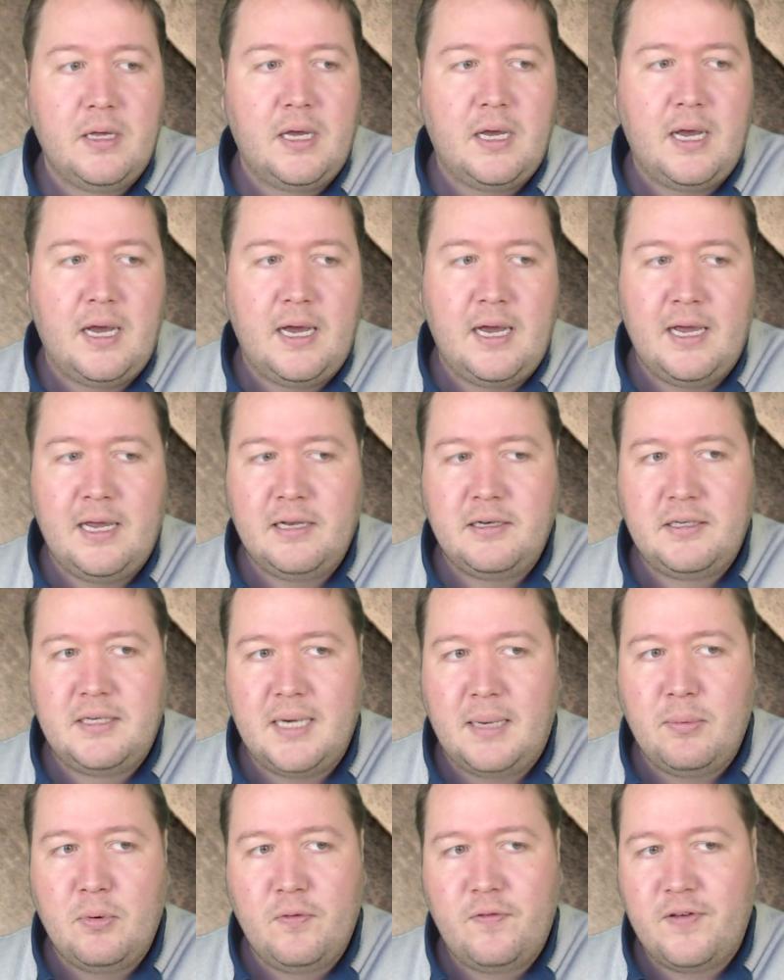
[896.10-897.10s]

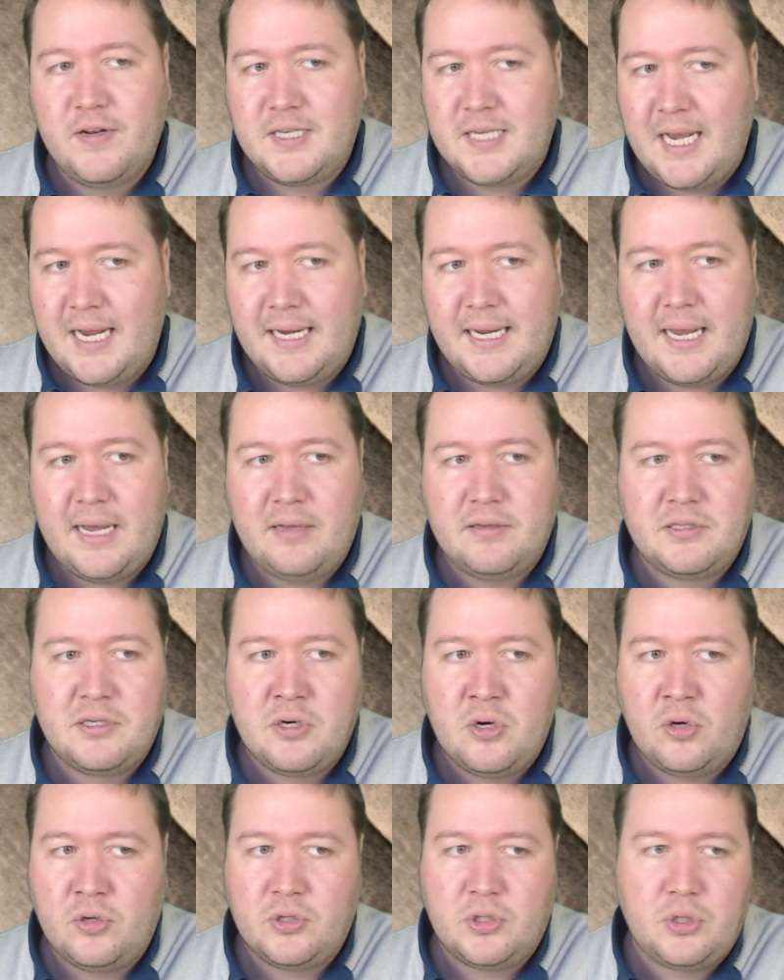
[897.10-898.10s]
double for takeout's
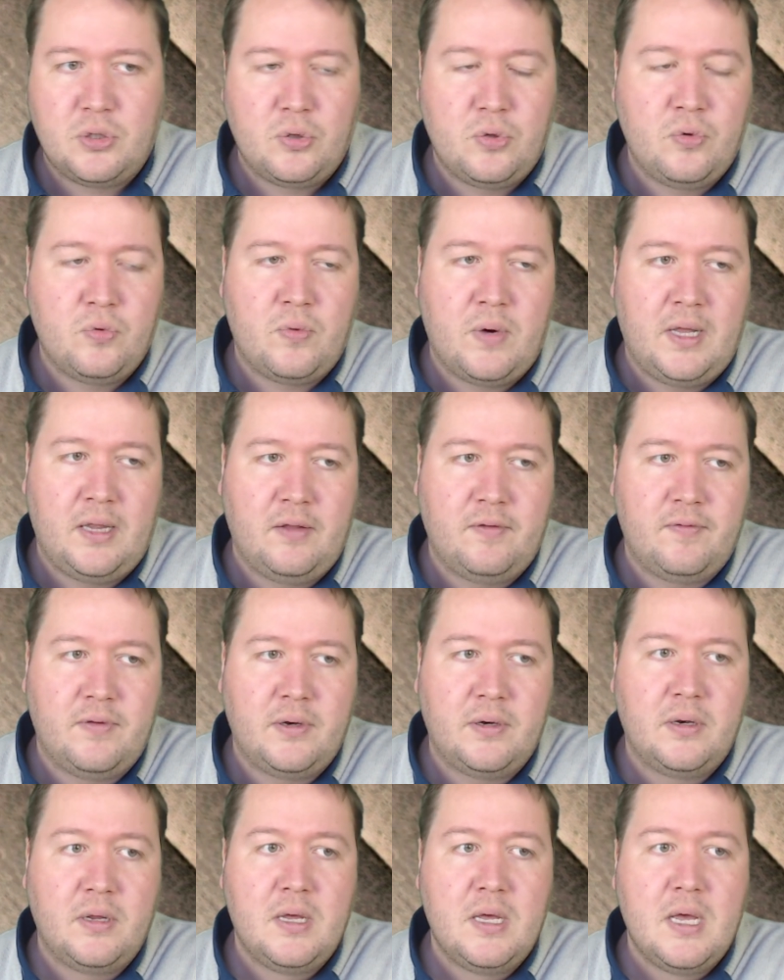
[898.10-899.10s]
not too
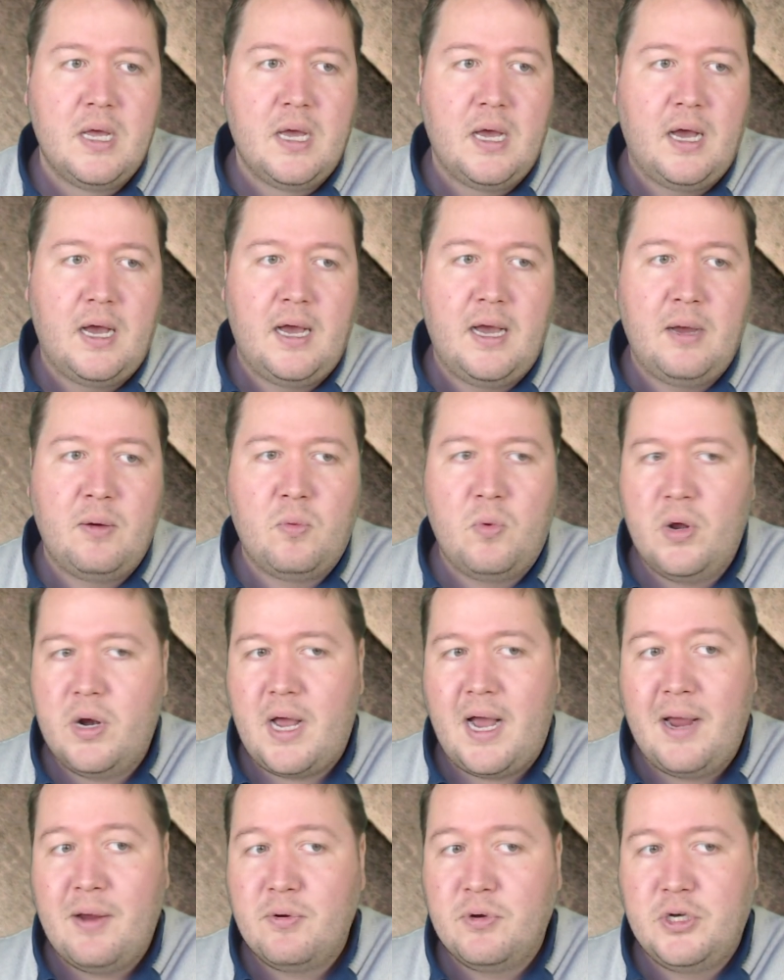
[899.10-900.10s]
relevant.
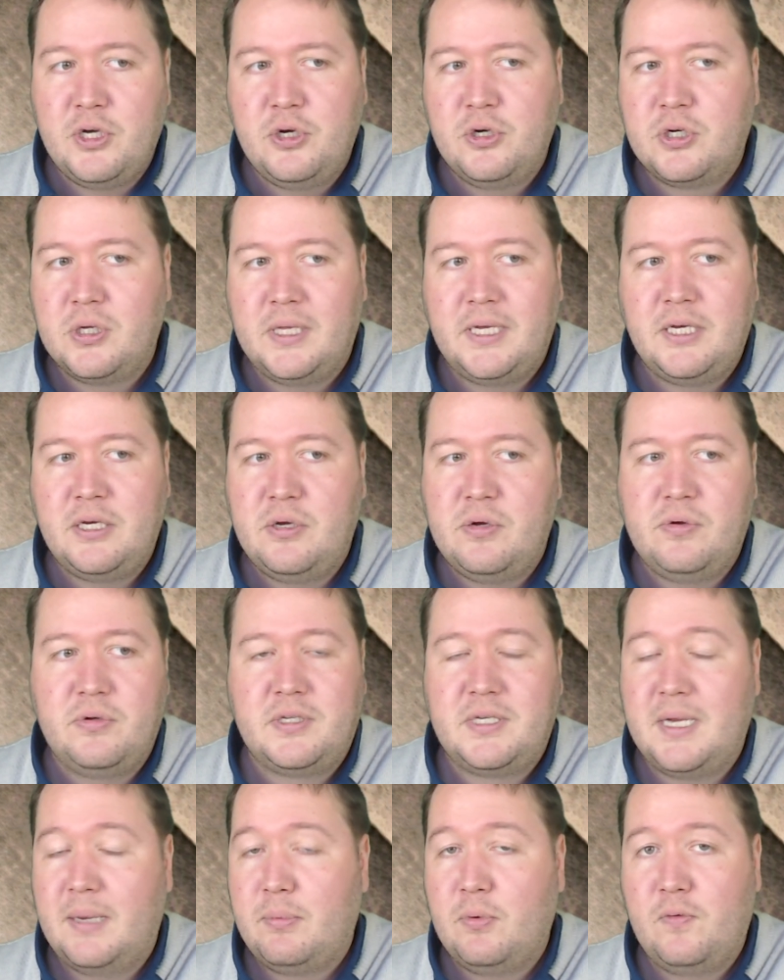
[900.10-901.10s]
What I would usually
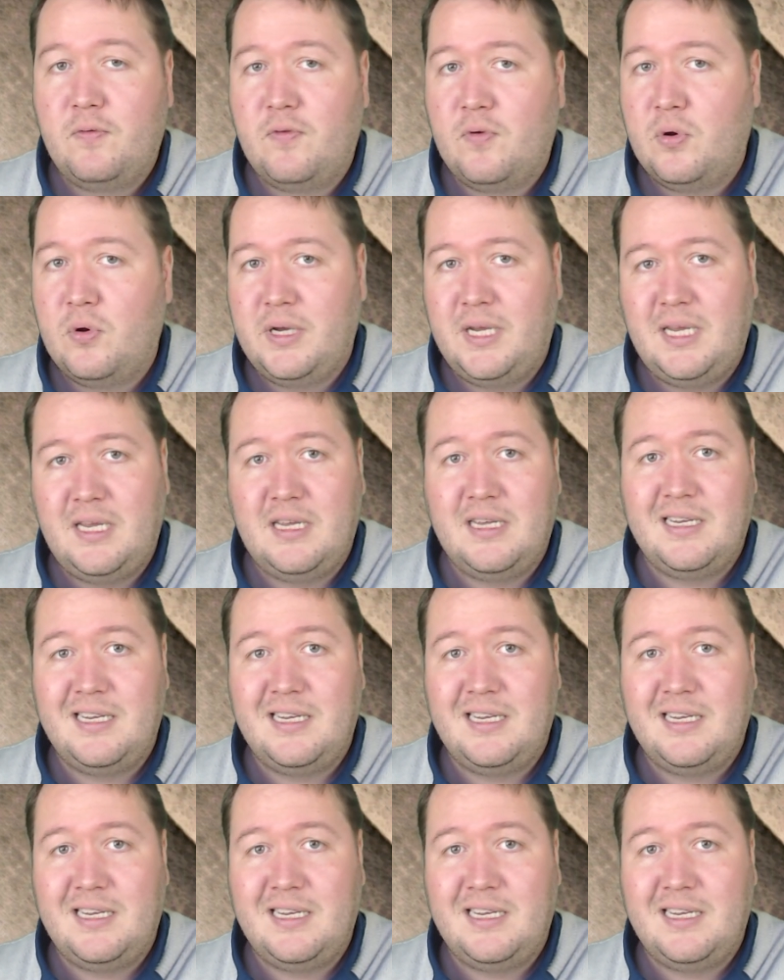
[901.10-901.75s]
use double for here